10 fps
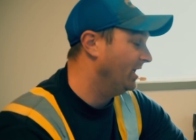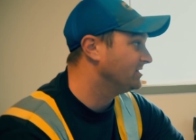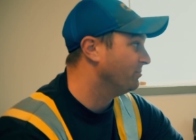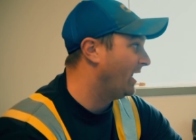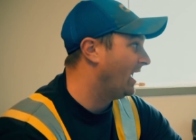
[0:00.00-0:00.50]

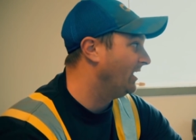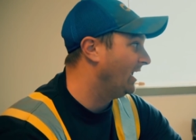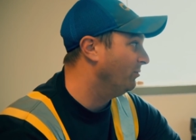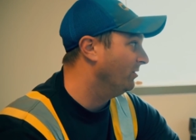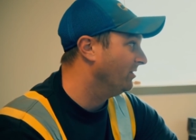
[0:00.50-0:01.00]
it's a
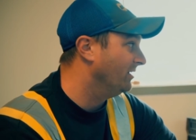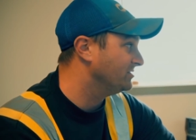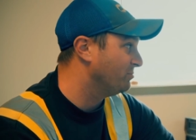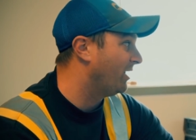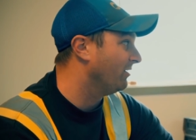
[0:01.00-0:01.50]
Band-Aid
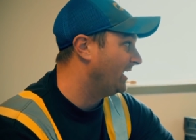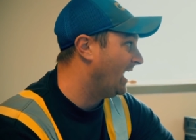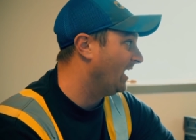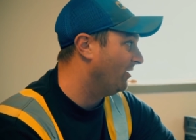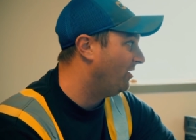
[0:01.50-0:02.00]
that's barely hanging